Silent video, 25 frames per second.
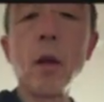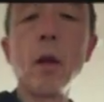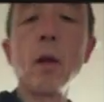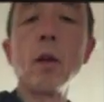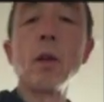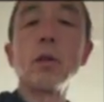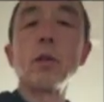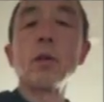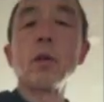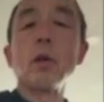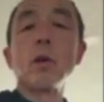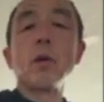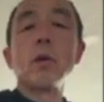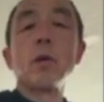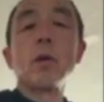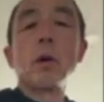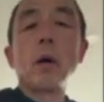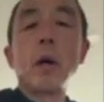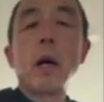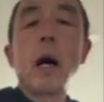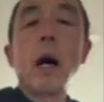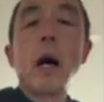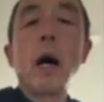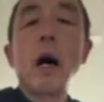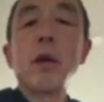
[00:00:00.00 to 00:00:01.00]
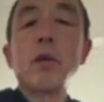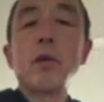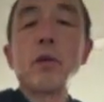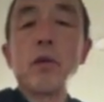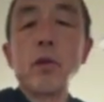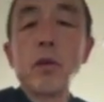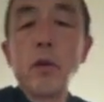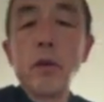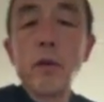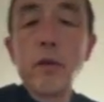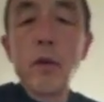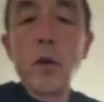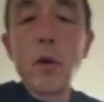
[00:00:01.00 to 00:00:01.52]
So, how to
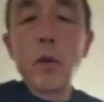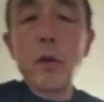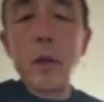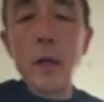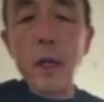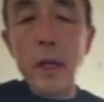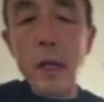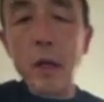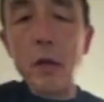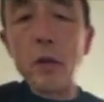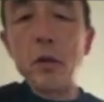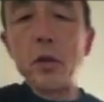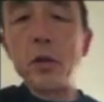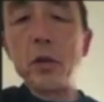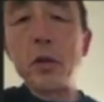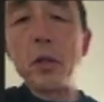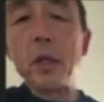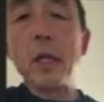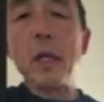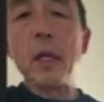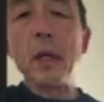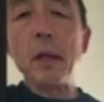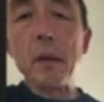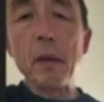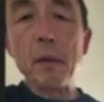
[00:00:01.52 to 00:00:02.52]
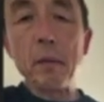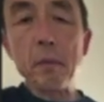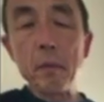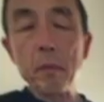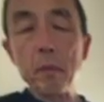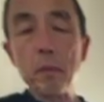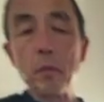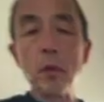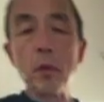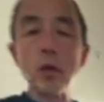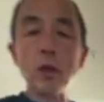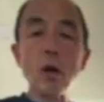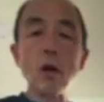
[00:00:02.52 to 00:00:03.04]
do folding energy?
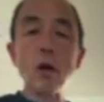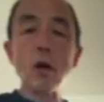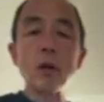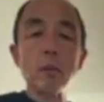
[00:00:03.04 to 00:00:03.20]
We talk